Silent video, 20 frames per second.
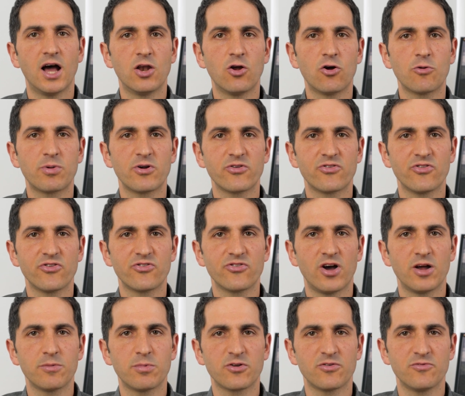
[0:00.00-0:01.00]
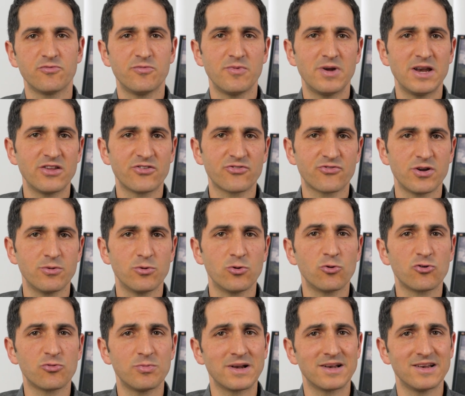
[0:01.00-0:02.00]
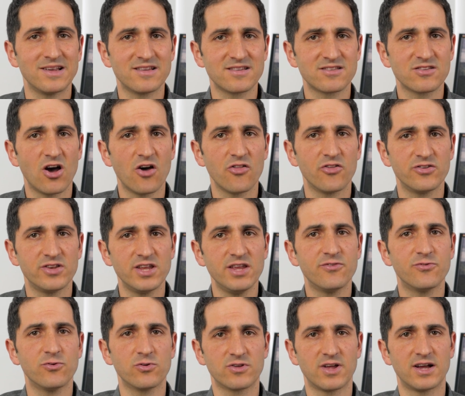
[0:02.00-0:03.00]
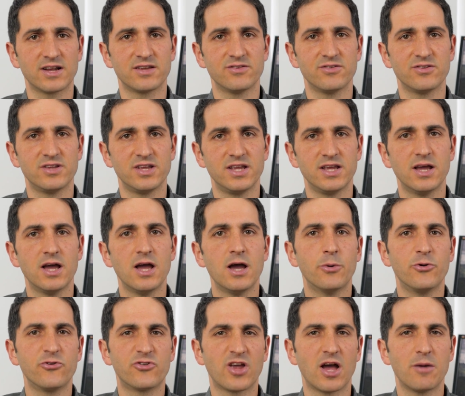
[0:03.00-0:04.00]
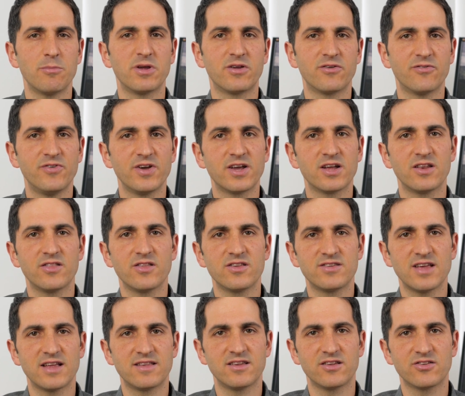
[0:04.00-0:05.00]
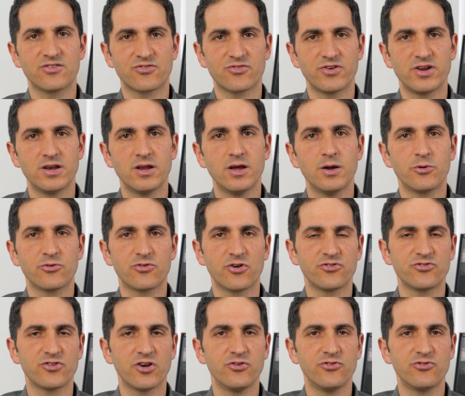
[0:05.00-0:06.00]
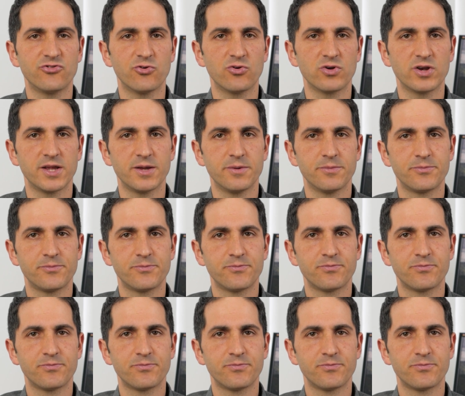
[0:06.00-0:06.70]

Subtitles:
A long press of the side button from any screen will automatically start the default activity, which can be configured in the settings screen, which I'll show shortly.